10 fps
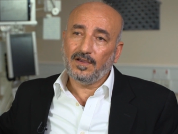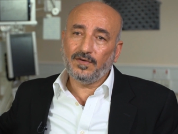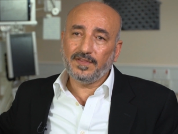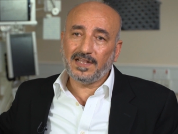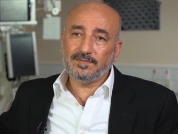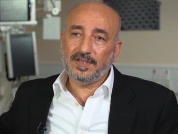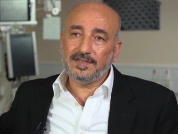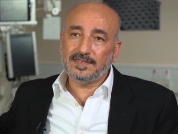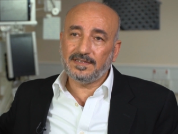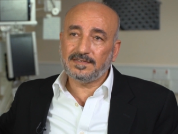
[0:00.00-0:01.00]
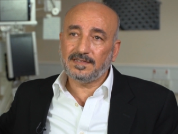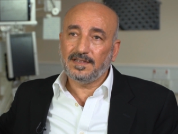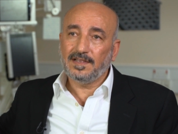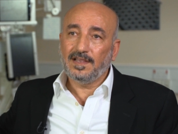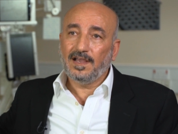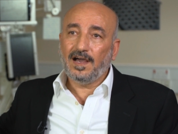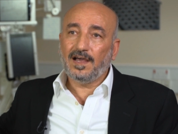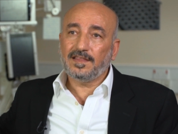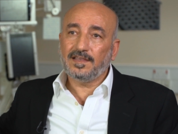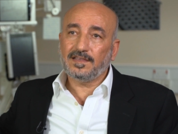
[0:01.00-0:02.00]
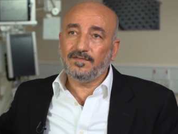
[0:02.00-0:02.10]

On that basis, I think